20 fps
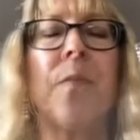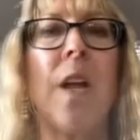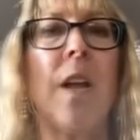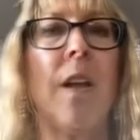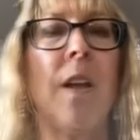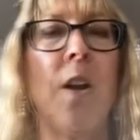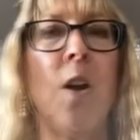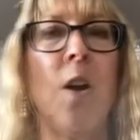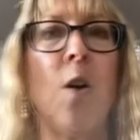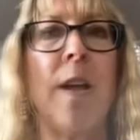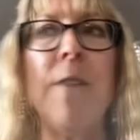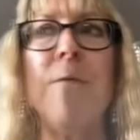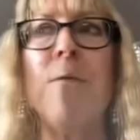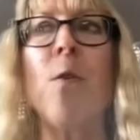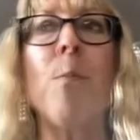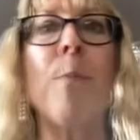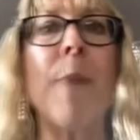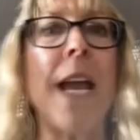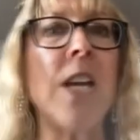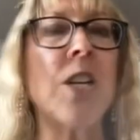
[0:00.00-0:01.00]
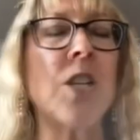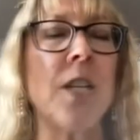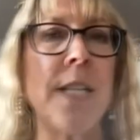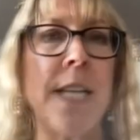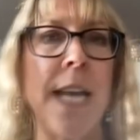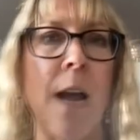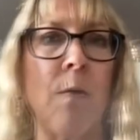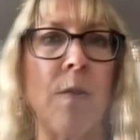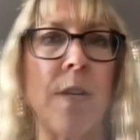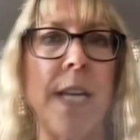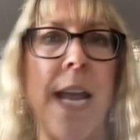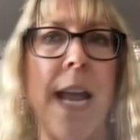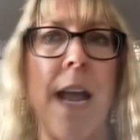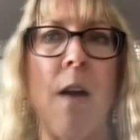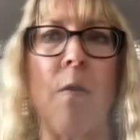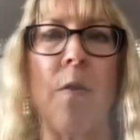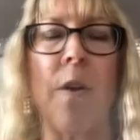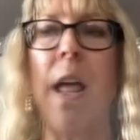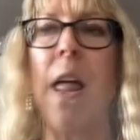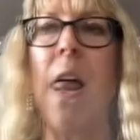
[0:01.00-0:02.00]
information
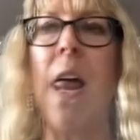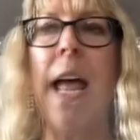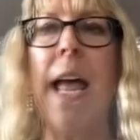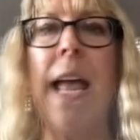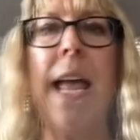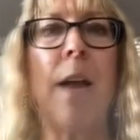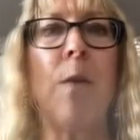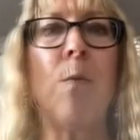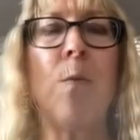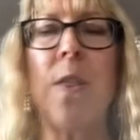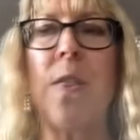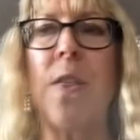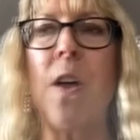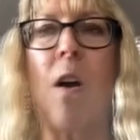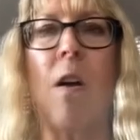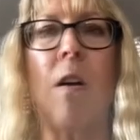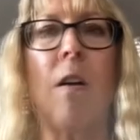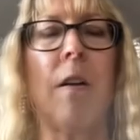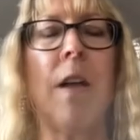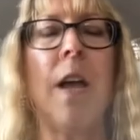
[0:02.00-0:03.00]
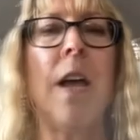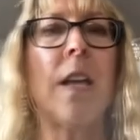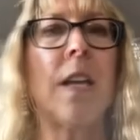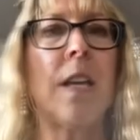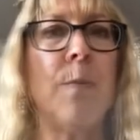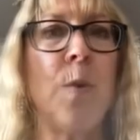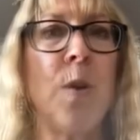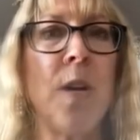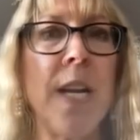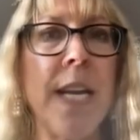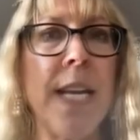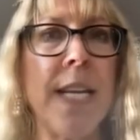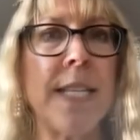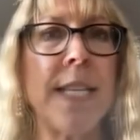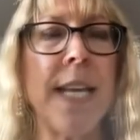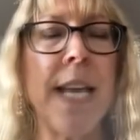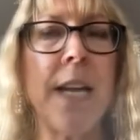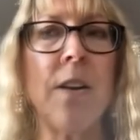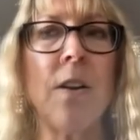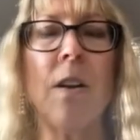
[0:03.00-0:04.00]
downtown, and with our community
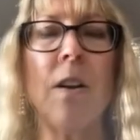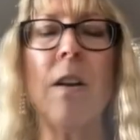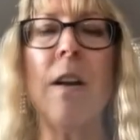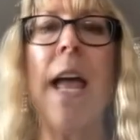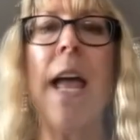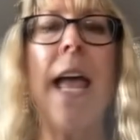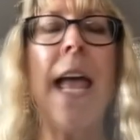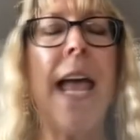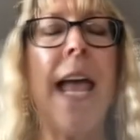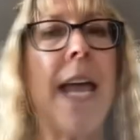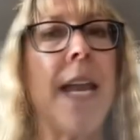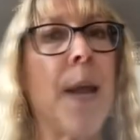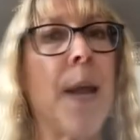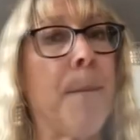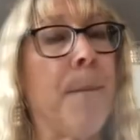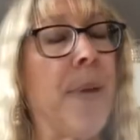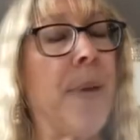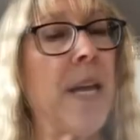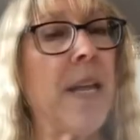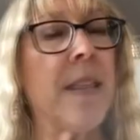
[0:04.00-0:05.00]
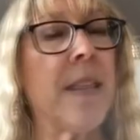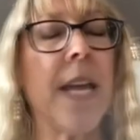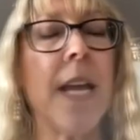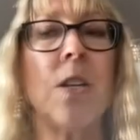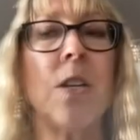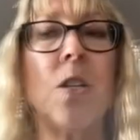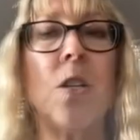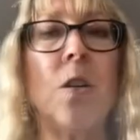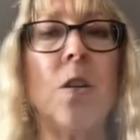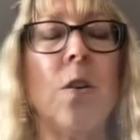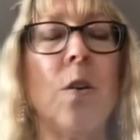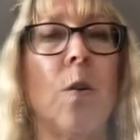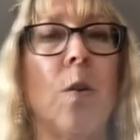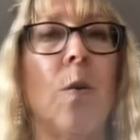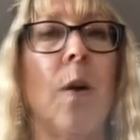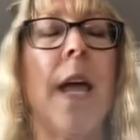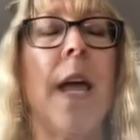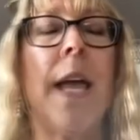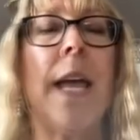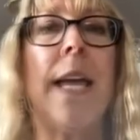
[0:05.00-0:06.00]
center. And a big thing
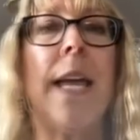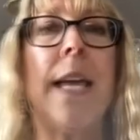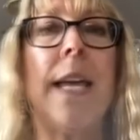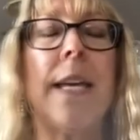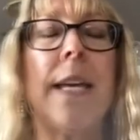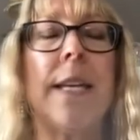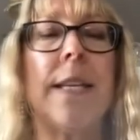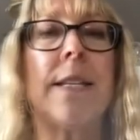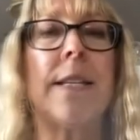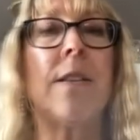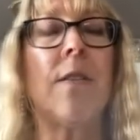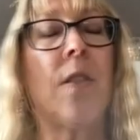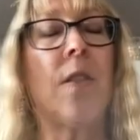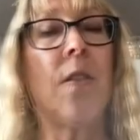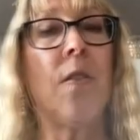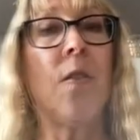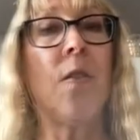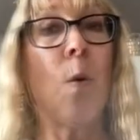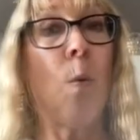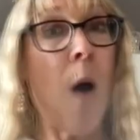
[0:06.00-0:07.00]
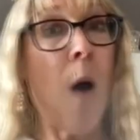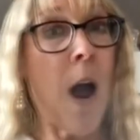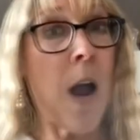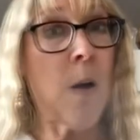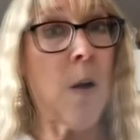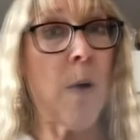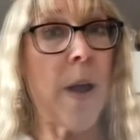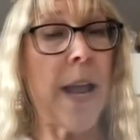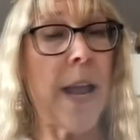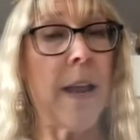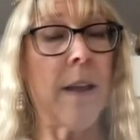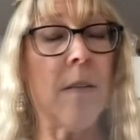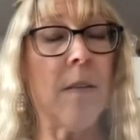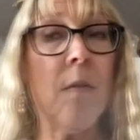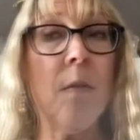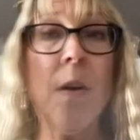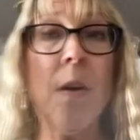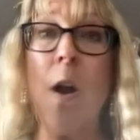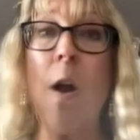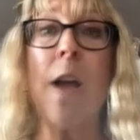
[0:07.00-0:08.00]
too is the walkway.
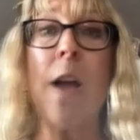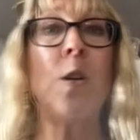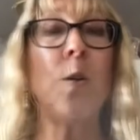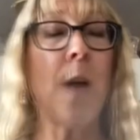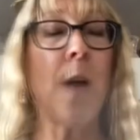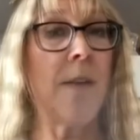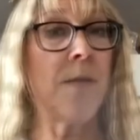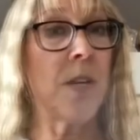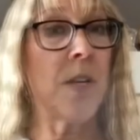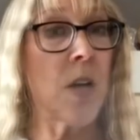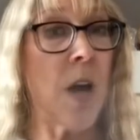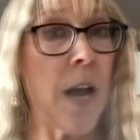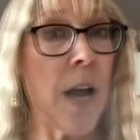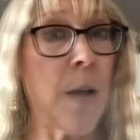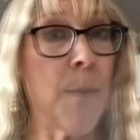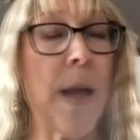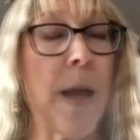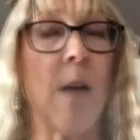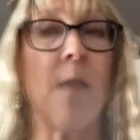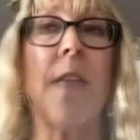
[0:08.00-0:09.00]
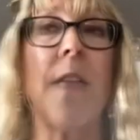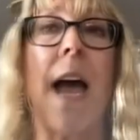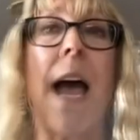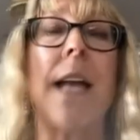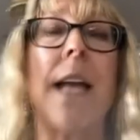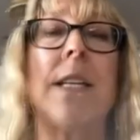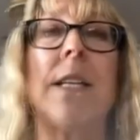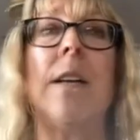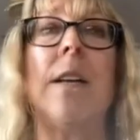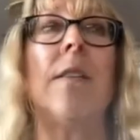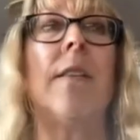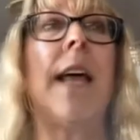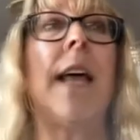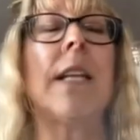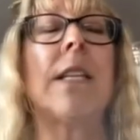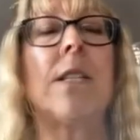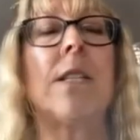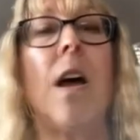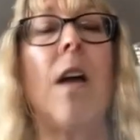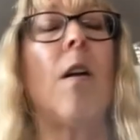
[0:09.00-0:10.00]
I do have to talk about that, and
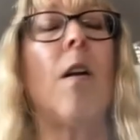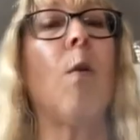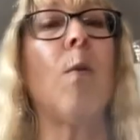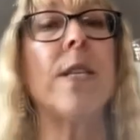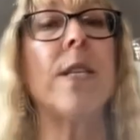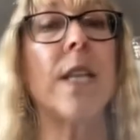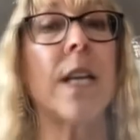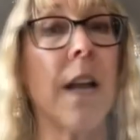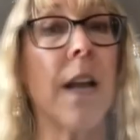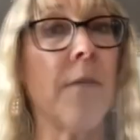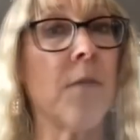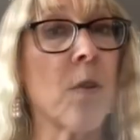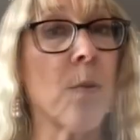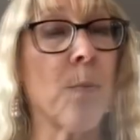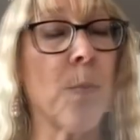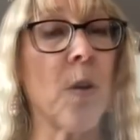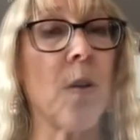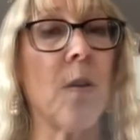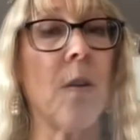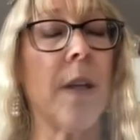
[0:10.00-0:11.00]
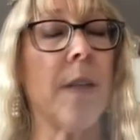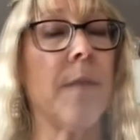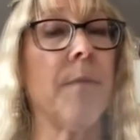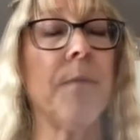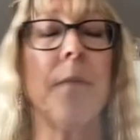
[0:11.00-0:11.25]
that's not always a comfortable